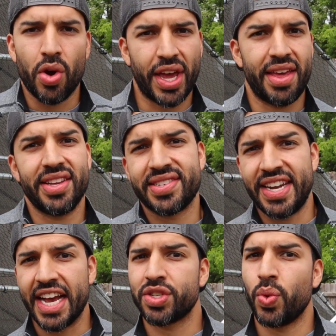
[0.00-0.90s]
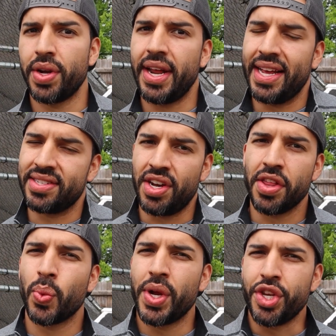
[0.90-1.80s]
Okay, this next one is
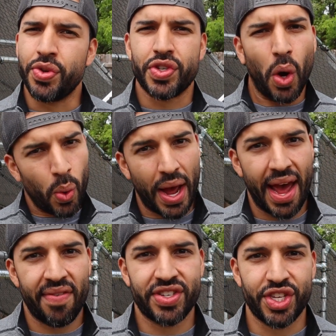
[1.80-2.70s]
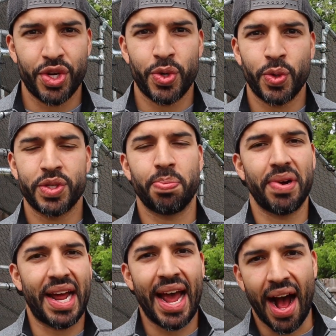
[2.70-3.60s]
another one you don't have to use,
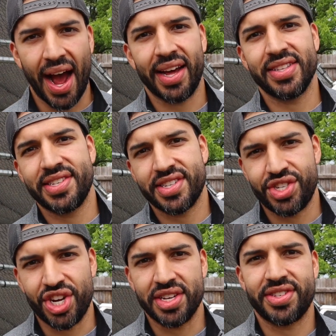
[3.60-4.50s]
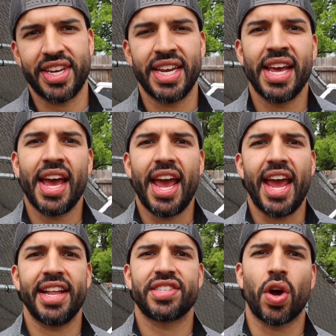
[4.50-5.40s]
but I highly suggest it.
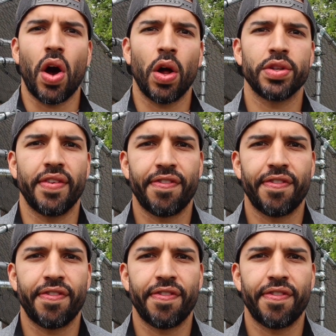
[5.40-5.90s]
It's called